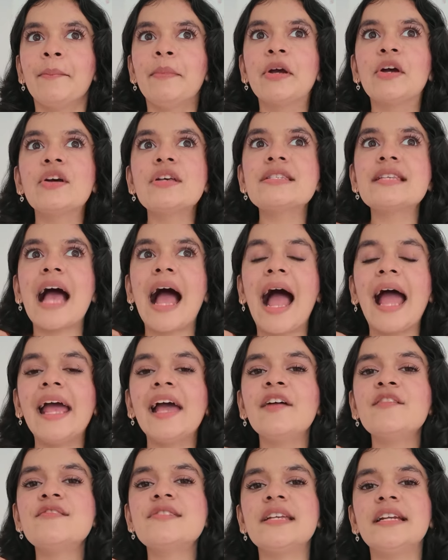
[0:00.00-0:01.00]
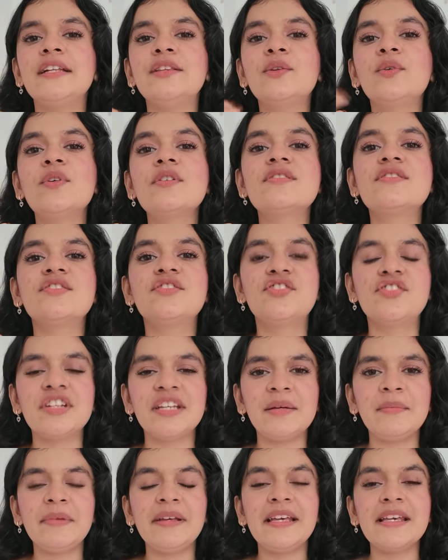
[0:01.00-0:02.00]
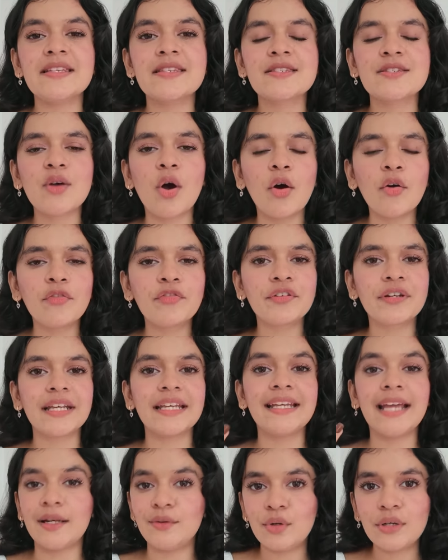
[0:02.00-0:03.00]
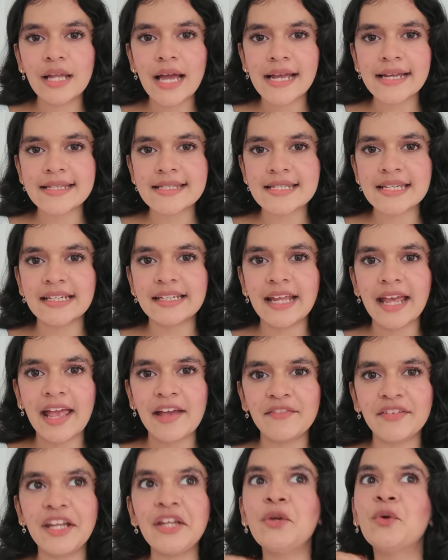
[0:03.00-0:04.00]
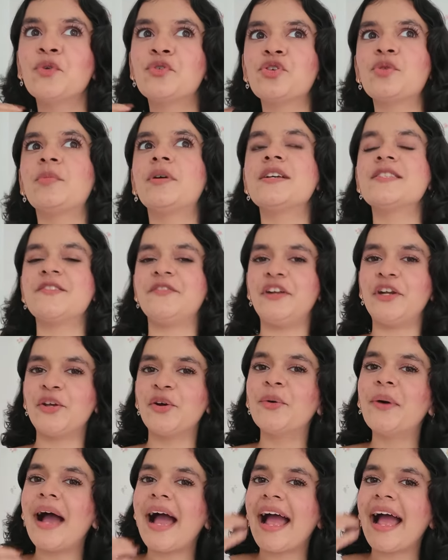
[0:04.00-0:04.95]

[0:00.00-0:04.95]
because I have seen those dreamy soft yellow lights in every YouTuber's video,